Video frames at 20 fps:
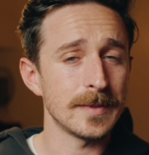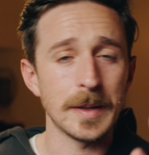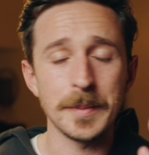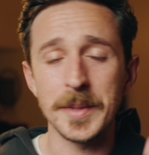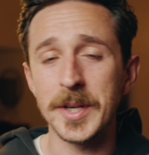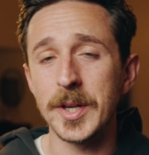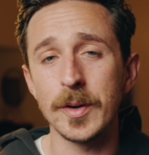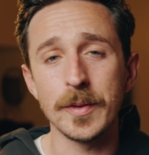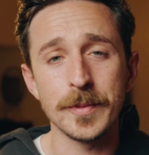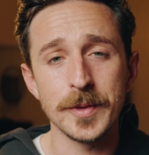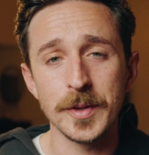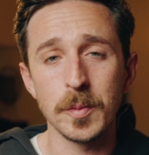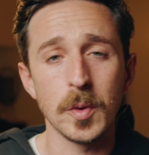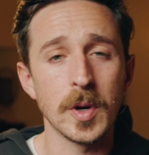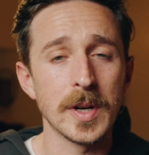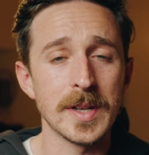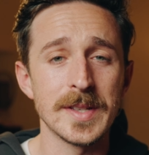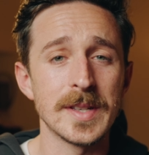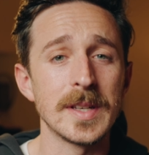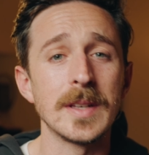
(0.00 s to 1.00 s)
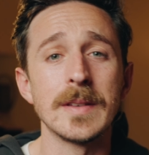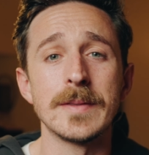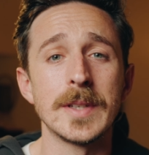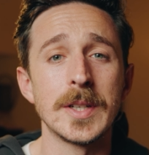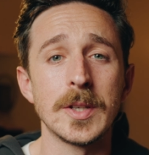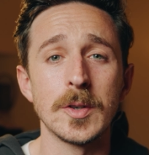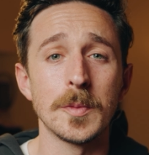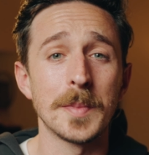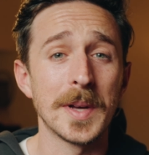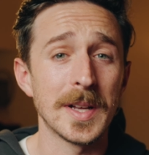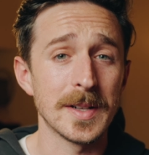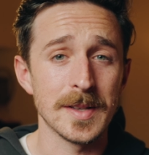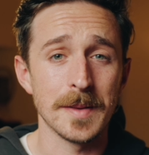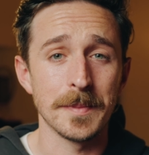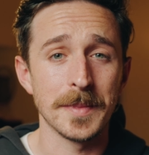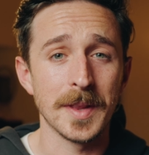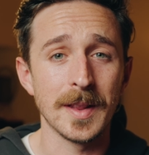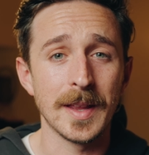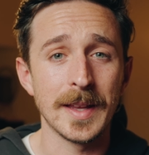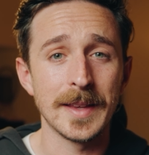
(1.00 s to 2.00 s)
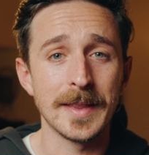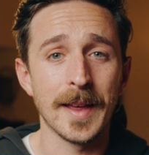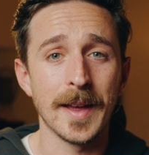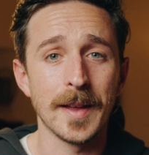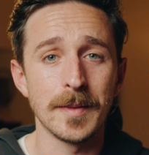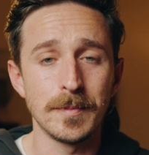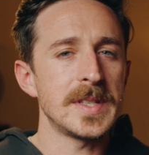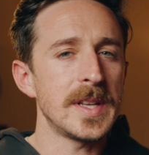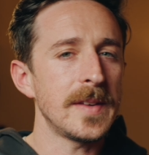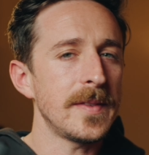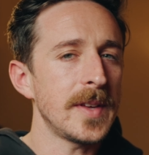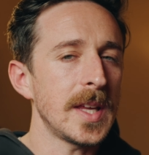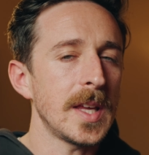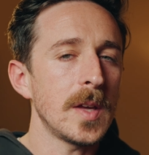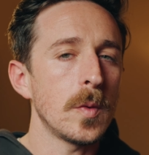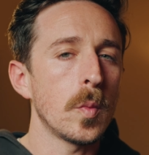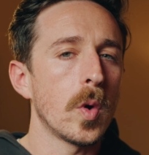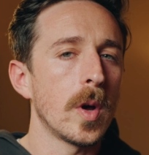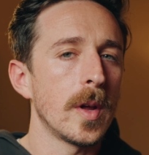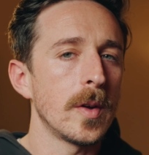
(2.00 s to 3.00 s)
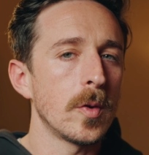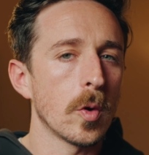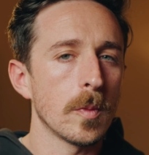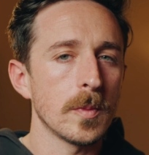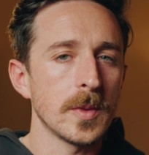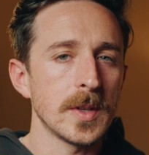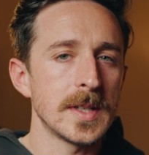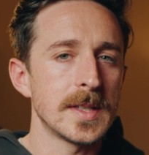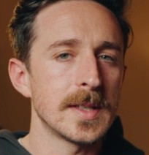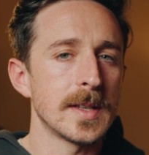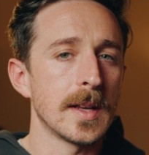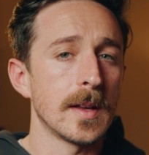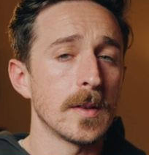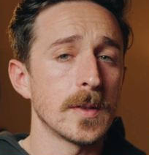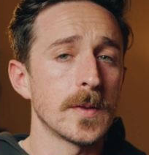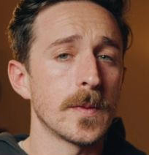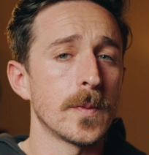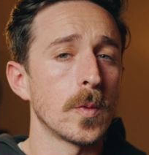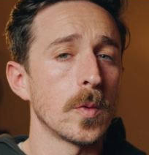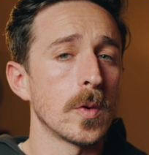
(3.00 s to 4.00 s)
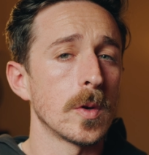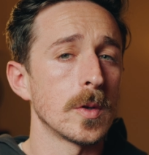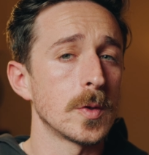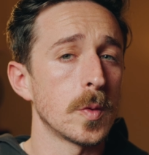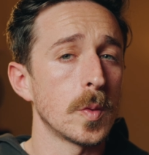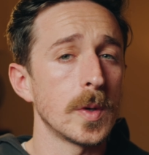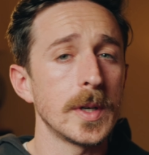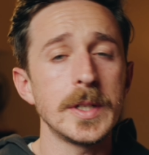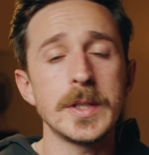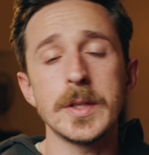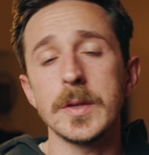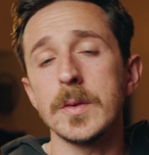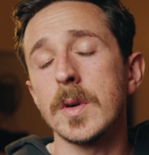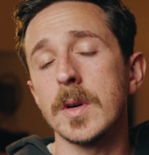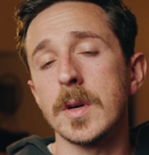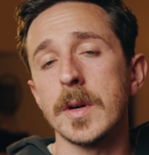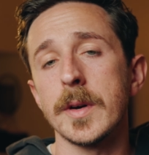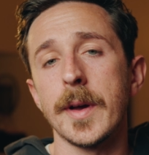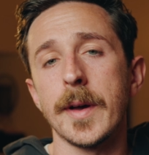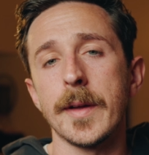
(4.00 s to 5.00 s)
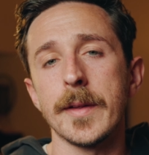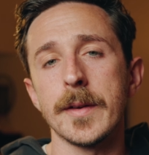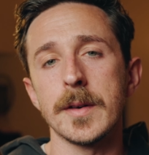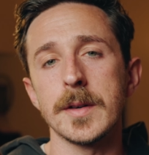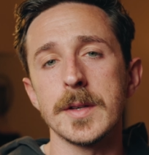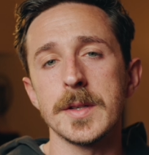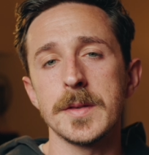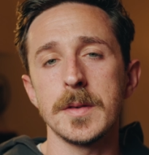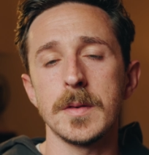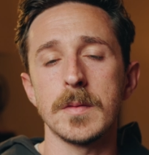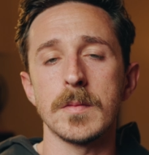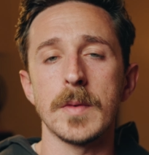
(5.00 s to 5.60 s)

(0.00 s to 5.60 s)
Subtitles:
Let me know if you'd want to see a video about something like that. The ZV-E1 normally sells for $2,200.